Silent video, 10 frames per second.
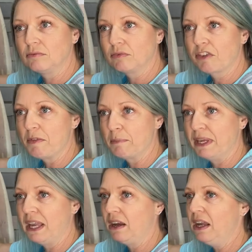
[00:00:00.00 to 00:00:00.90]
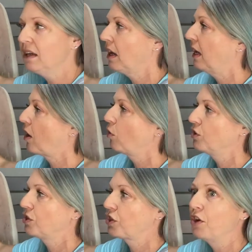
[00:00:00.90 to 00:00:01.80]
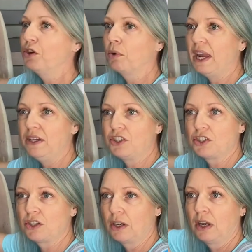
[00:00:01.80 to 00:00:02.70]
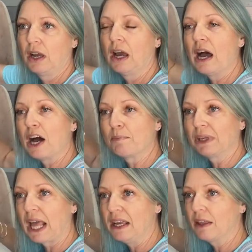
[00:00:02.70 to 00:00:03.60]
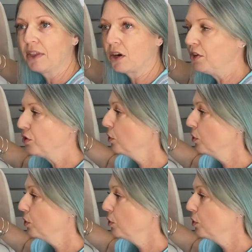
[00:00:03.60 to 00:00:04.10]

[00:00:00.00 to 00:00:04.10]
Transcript: from the beginning and I'll show you each um, layer that I do